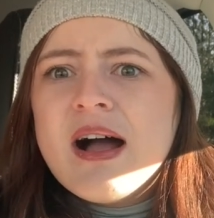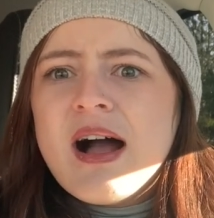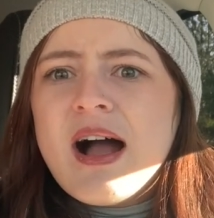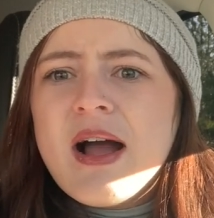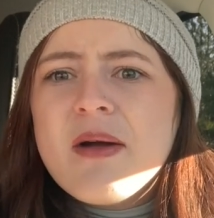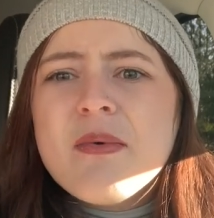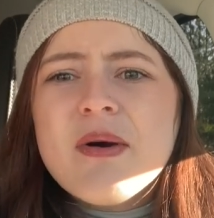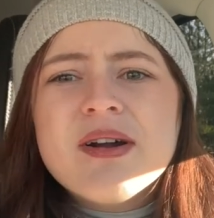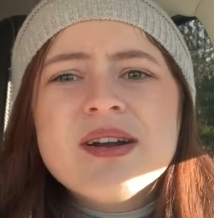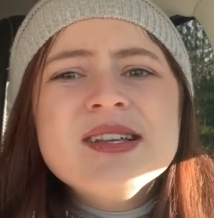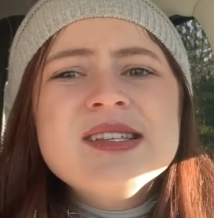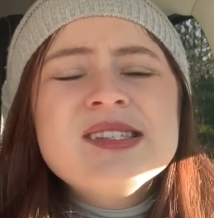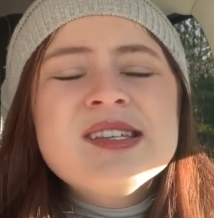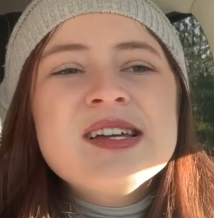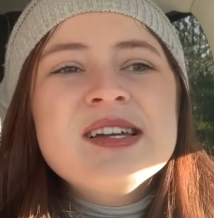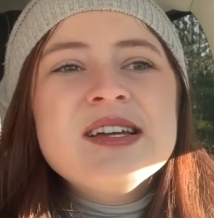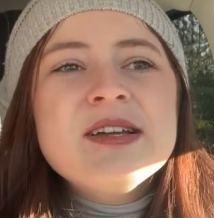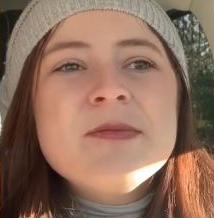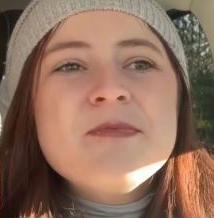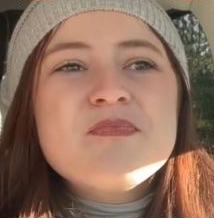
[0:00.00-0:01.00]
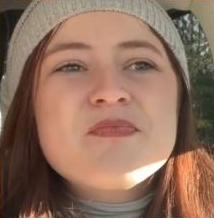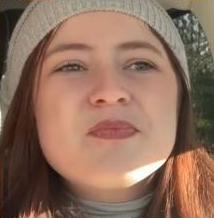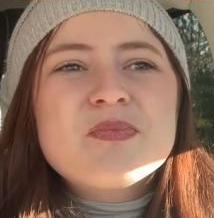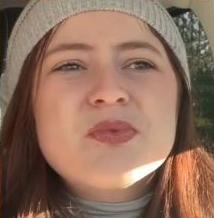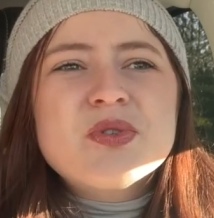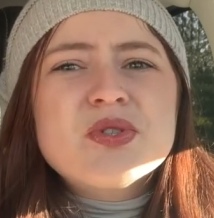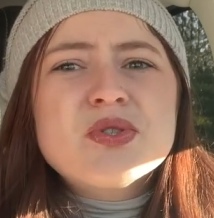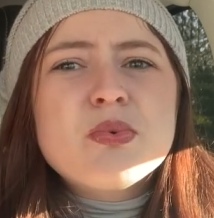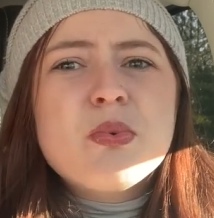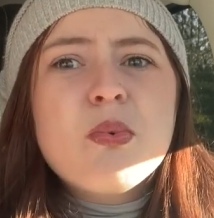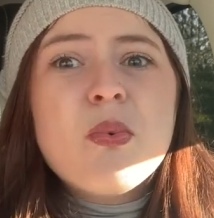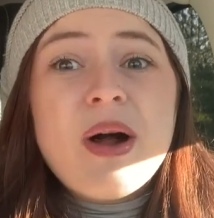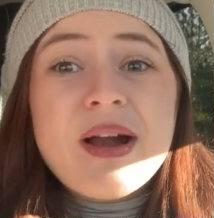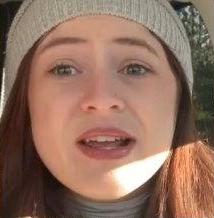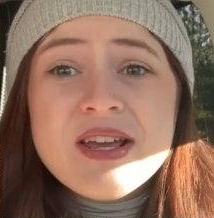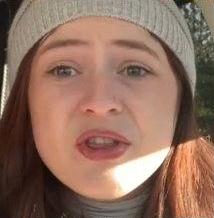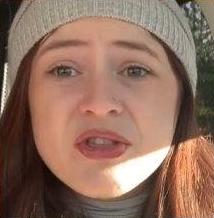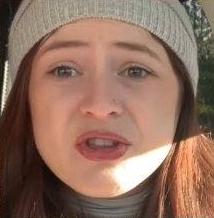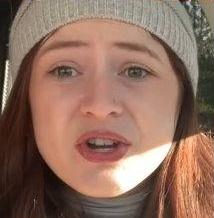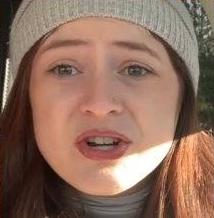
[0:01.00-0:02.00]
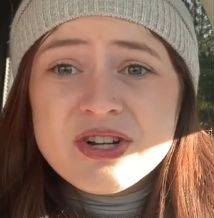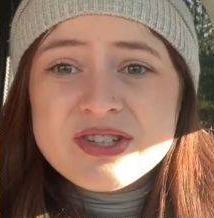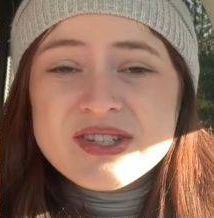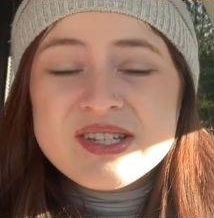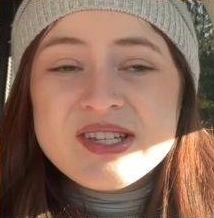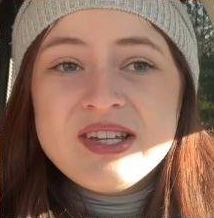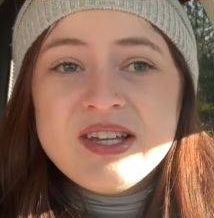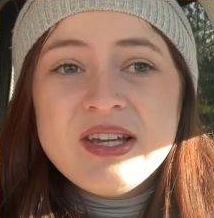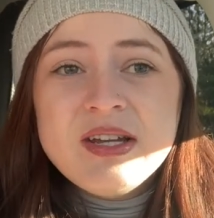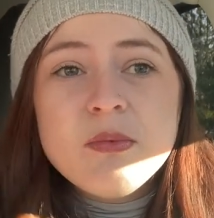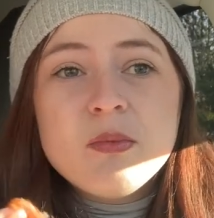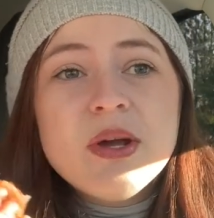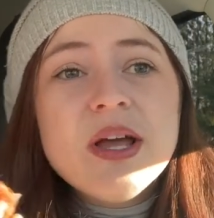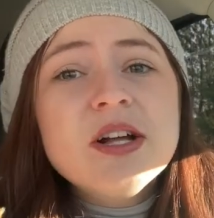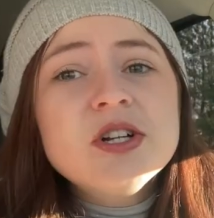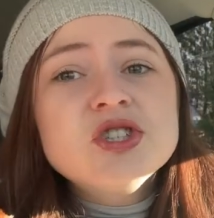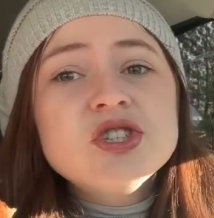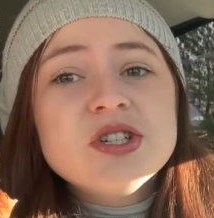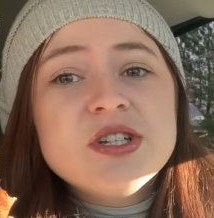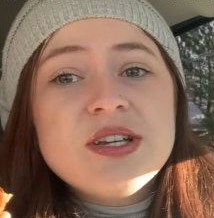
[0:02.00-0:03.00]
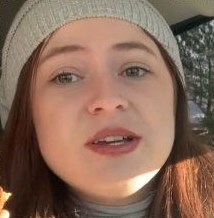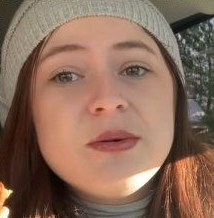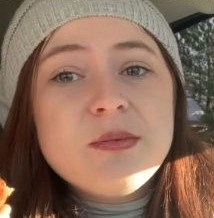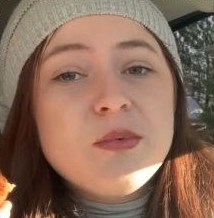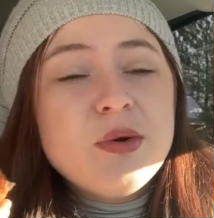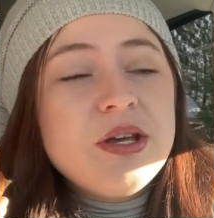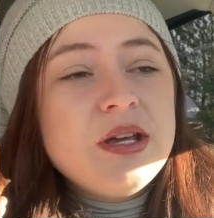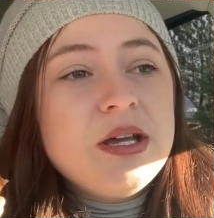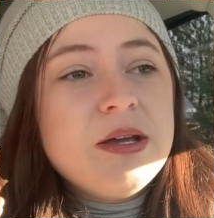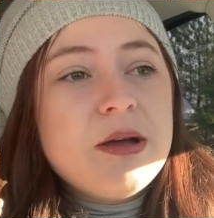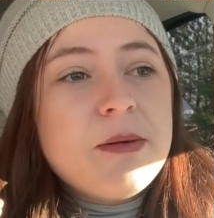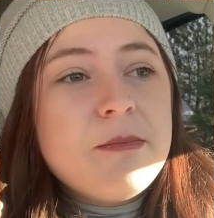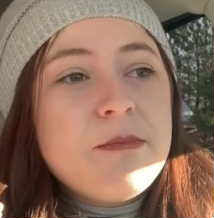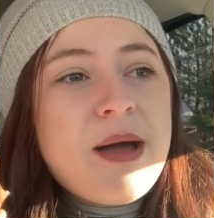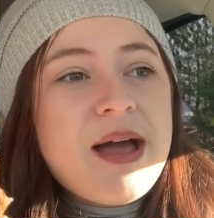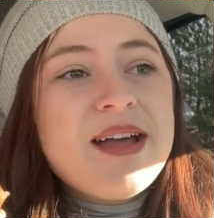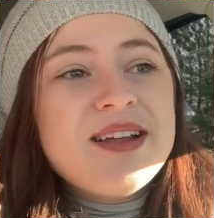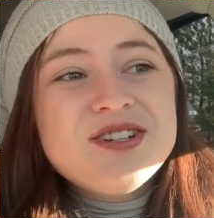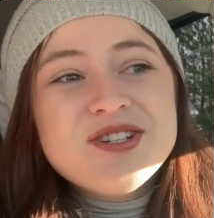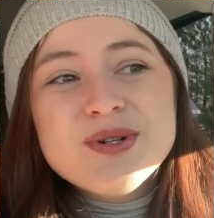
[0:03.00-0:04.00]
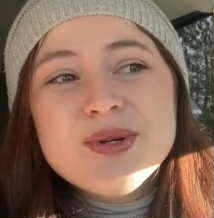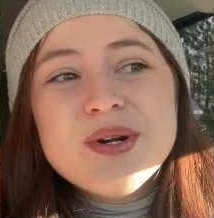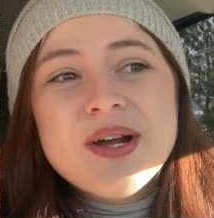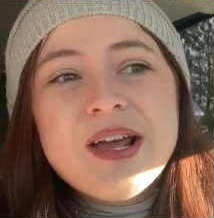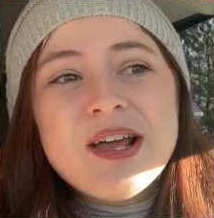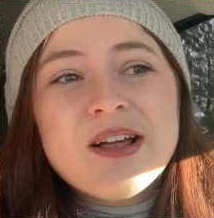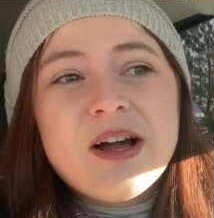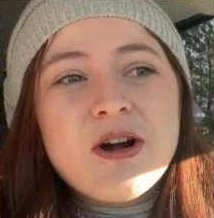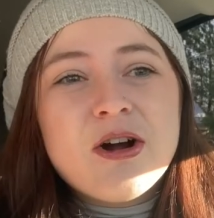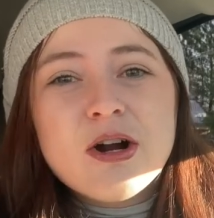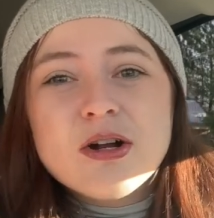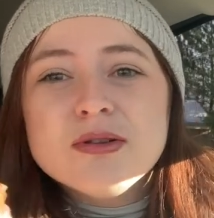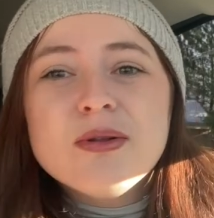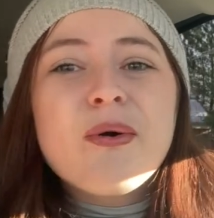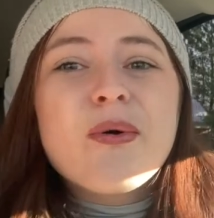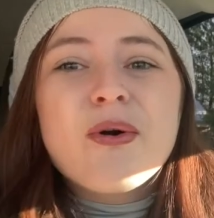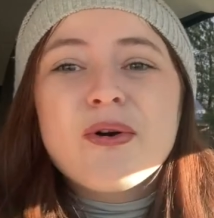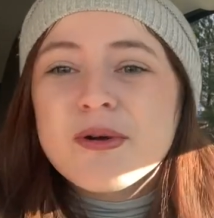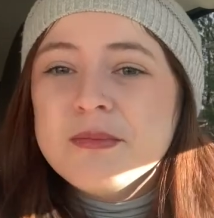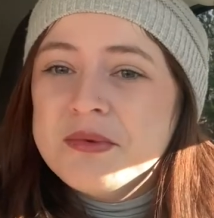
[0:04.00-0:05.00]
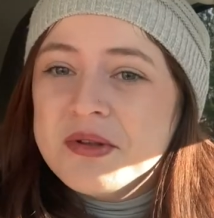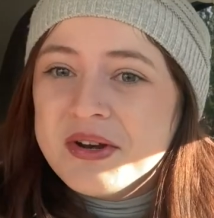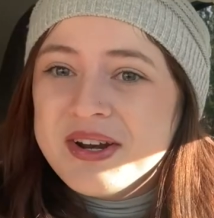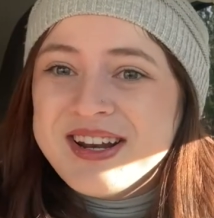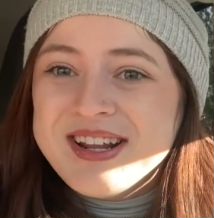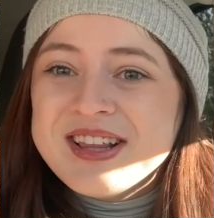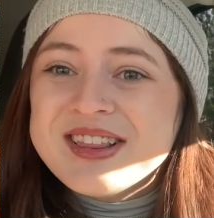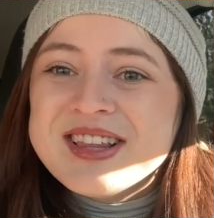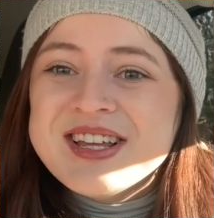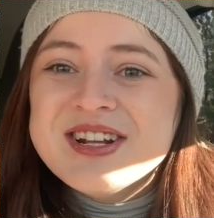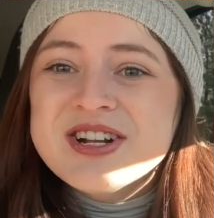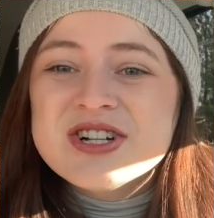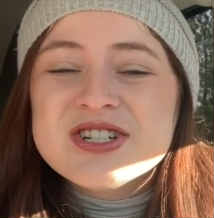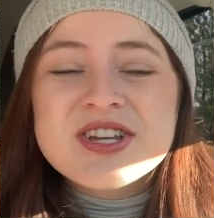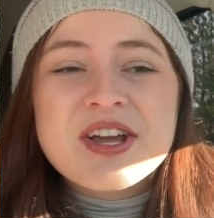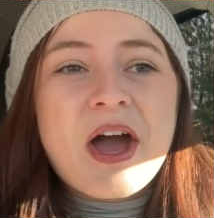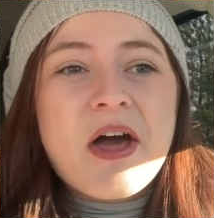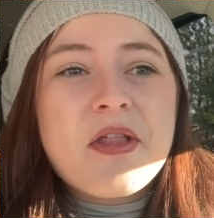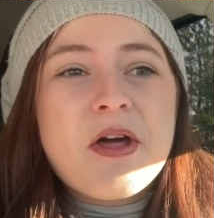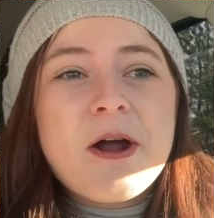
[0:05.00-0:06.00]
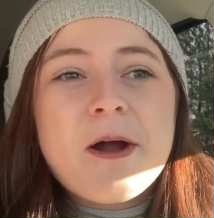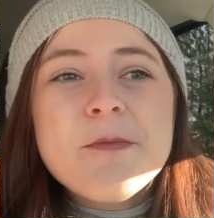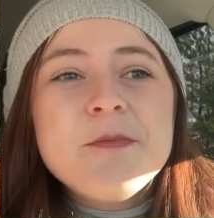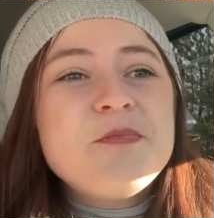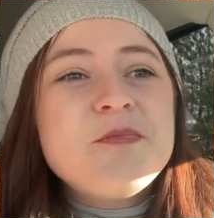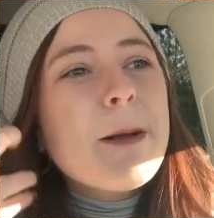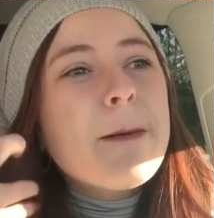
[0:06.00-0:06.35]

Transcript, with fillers: I wanna say twenty thirteen. We actually, we met doing our local community theater together.